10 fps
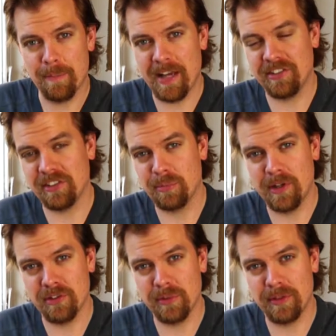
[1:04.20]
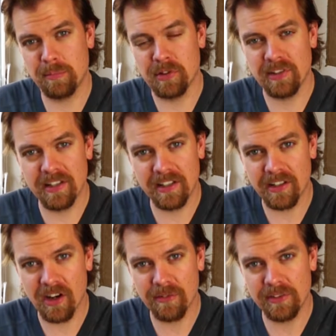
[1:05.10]
past experience with Brazilian
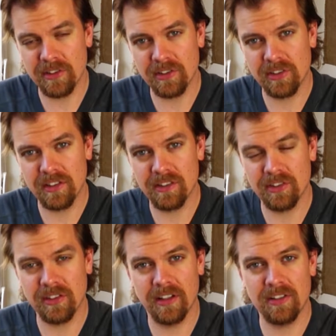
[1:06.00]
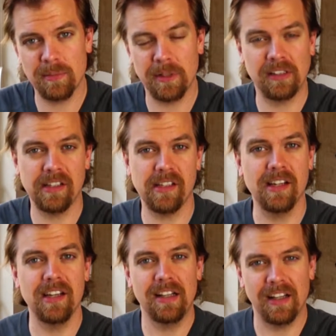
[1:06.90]
coffees is typically
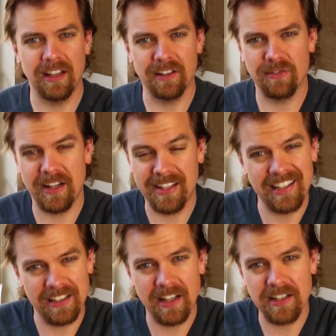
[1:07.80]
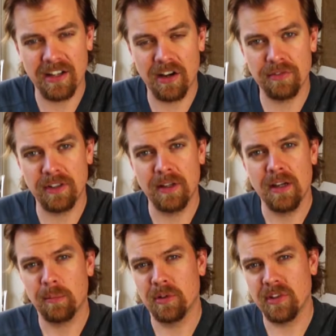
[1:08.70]
finding a nutty coffee.
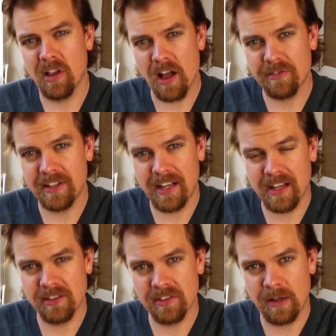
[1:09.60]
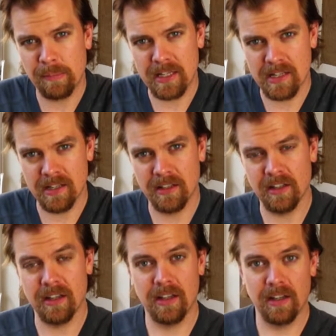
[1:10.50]
Brazil often ends up
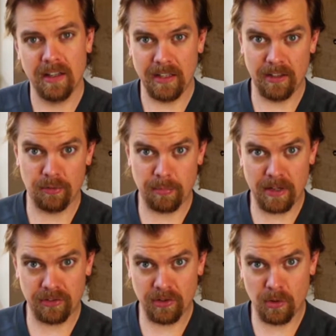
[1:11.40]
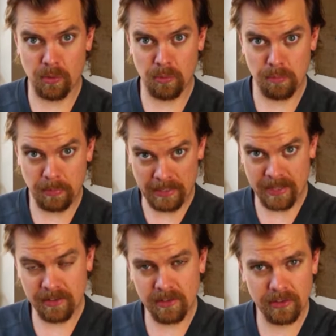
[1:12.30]
in espresso
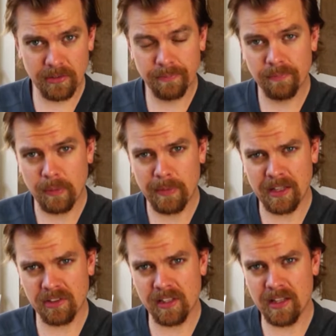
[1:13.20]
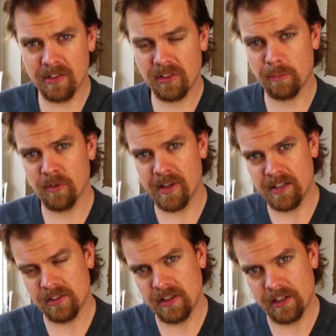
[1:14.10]
blends because of this. It
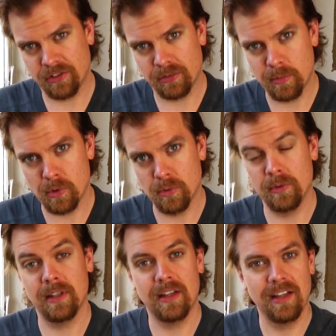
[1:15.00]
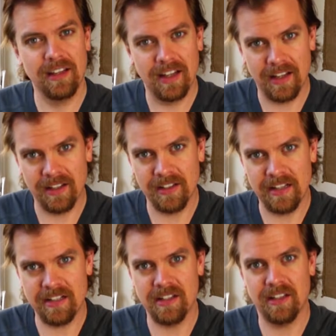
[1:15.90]
provides a nice smooth
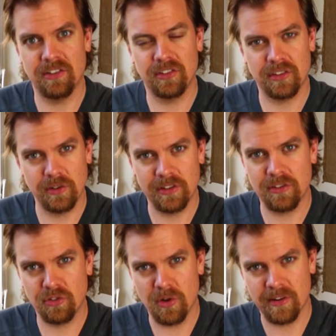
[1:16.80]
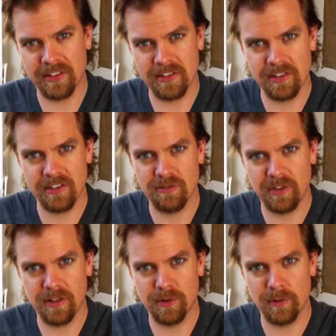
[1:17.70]
nuttiness, good, strong, consistent
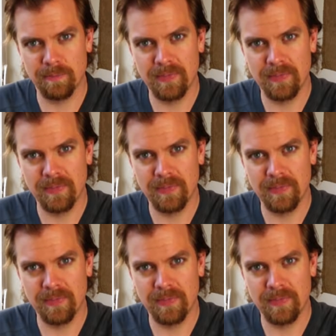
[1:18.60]
flavor.